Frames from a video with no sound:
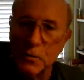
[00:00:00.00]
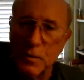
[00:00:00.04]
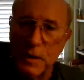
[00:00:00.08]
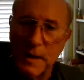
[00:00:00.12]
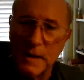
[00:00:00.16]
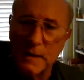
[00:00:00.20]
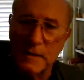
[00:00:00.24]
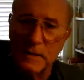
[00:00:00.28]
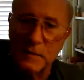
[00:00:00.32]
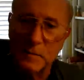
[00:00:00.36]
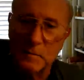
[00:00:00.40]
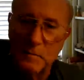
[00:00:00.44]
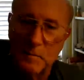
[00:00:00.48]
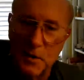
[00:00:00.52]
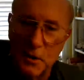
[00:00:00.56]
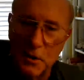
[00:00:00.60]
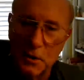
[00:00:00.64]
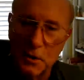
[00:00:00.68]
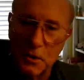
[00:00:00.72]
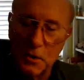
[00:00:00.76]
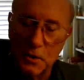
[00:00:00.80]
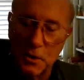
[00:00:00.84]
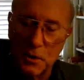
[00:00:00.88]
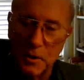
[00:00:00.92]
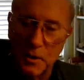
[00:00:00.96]
And it
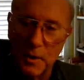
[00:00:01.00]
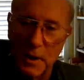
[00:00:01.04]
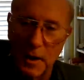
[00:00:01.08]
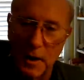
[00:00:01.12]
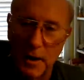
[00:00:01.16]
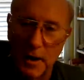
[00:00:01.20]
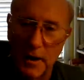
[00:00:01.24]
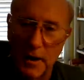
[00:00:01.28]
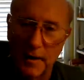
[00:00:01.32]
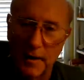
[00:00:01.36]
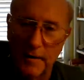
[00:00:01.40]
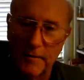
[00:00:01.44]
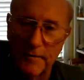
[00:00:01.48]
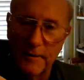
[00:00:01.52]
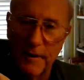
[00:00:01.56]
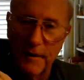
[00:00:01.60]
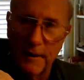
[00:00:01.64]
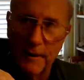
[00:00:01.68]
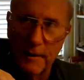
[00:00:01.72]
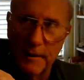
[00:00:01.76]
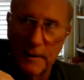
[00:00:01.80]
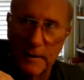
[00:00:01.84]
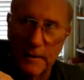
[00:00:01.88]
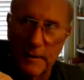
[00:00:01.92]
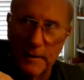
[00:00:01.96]
increases the
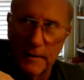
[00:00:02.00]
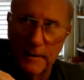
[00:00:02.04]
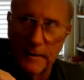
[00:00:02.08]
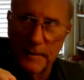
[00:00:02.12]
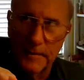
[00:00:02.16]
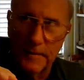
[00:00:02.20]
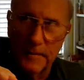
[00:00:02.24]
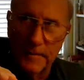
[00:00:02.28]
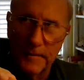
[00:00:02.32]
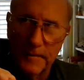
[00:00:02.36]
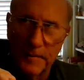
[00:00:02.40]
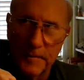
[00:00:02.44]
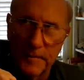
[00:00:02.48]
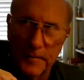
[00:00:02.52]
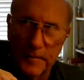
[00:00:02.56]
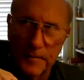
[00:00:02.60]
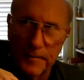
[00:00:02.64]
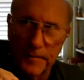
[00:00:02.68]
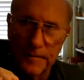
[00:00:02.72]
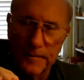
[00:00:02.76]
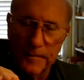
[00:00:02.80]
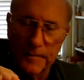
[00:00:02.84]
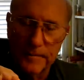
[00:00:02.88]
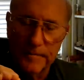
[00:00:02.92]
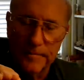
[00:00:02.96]
transmission
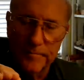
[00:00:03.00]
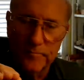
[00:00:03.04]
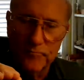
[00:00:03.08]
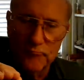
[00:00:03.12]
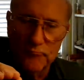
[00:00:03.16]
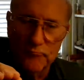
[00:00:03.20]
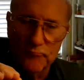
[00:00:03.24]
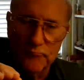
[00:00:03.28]
of